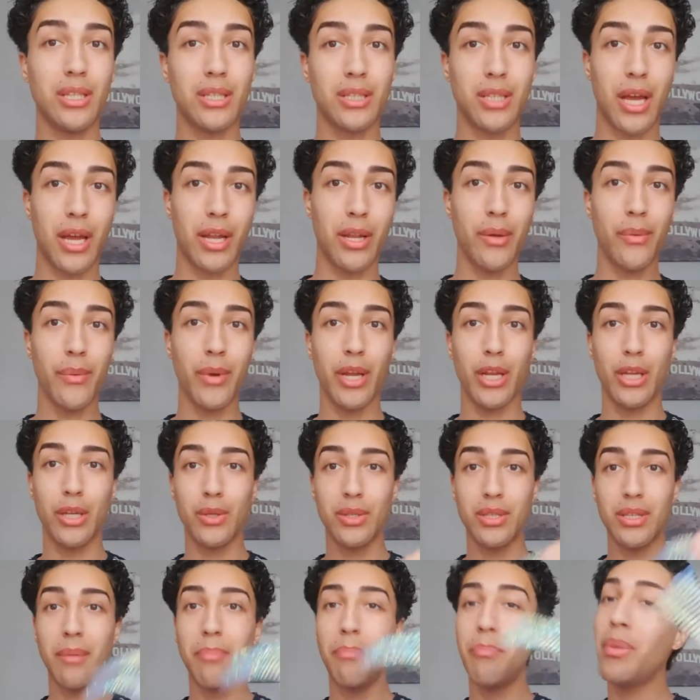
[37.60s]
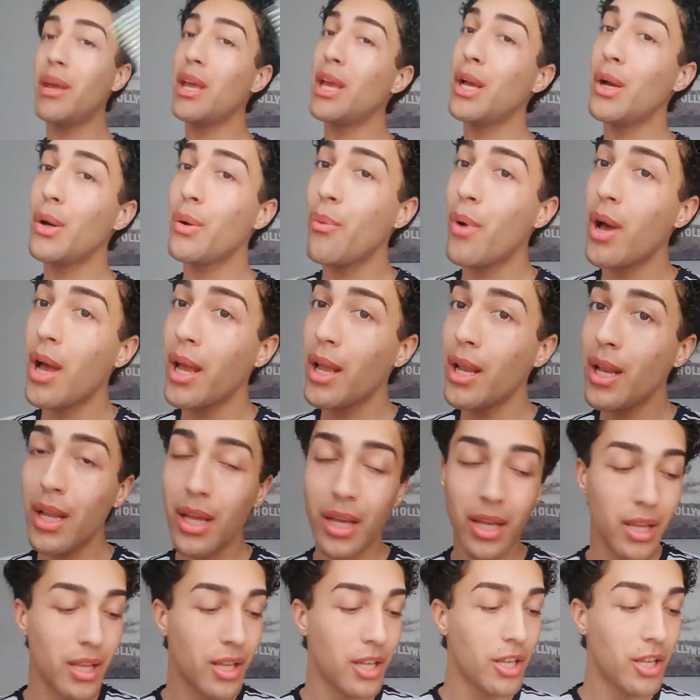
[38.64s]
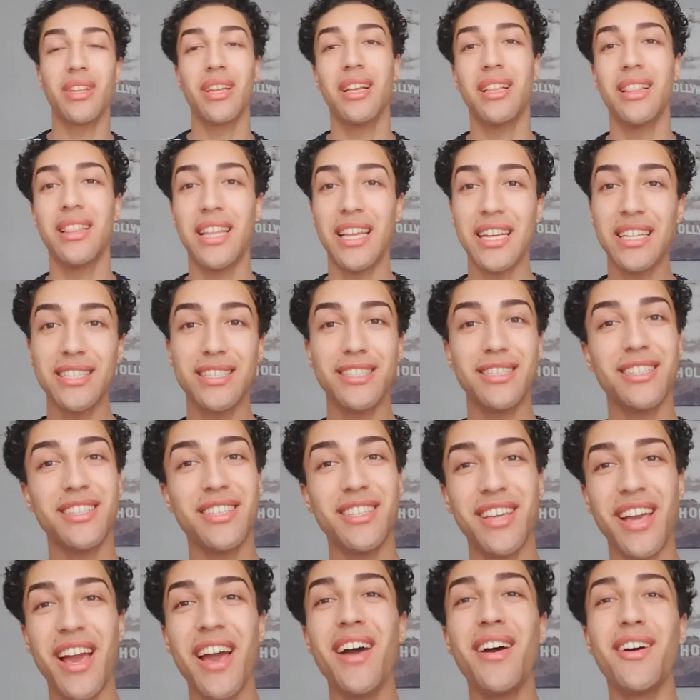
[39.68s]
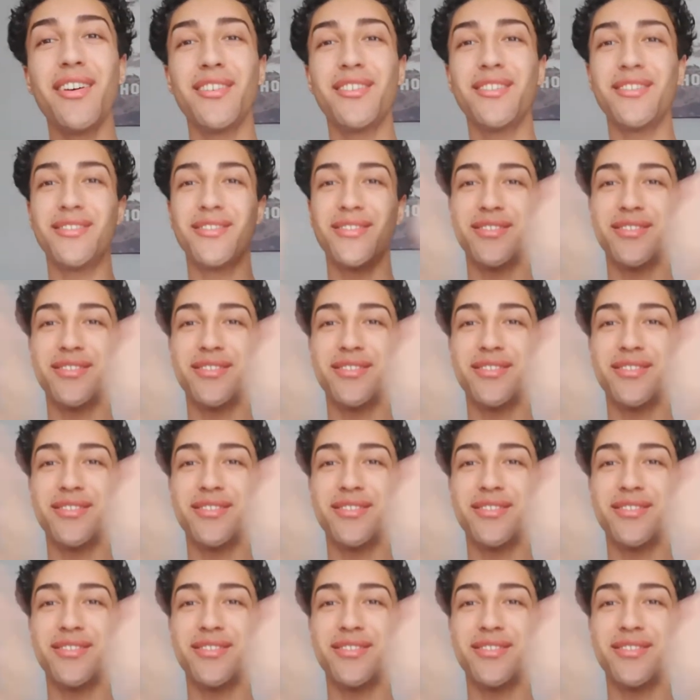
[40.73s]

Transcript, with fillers: excited. We're gonna use the pink one. Let's go!